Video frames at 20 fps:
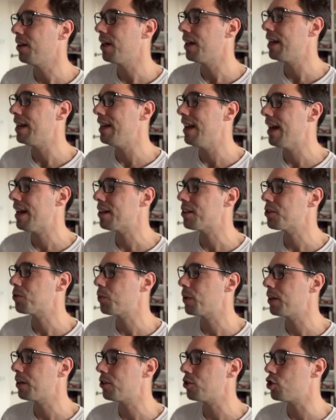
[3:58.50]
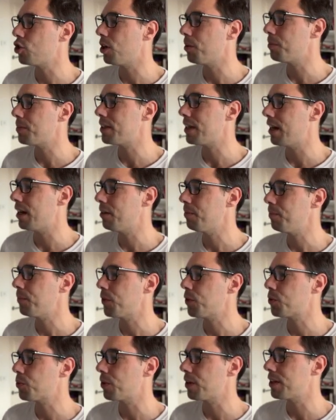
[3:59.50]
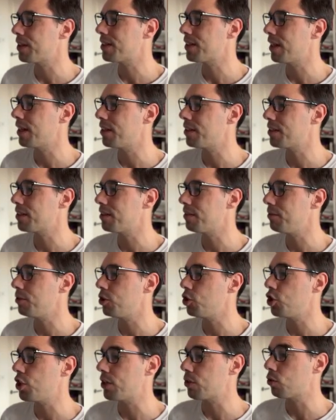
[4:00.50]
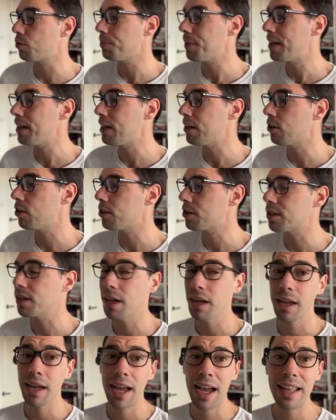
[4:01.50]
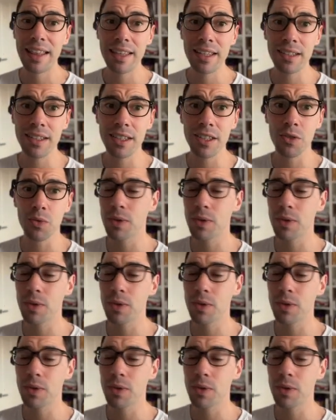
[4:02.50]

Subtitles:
Next, we're going to jump down to where it says your general meeting notes, and this is